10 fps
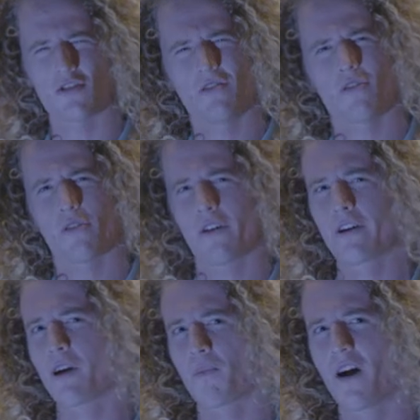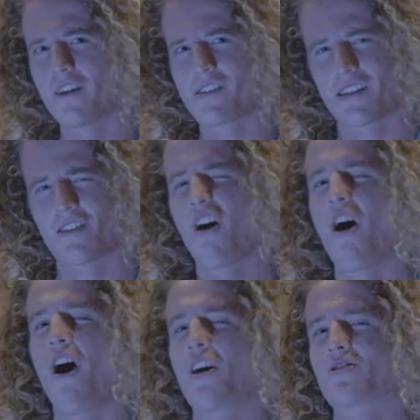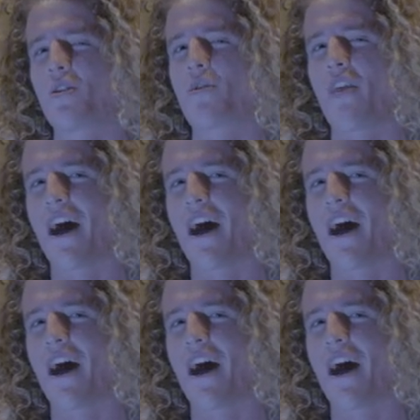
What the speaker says: Doing your third year project, also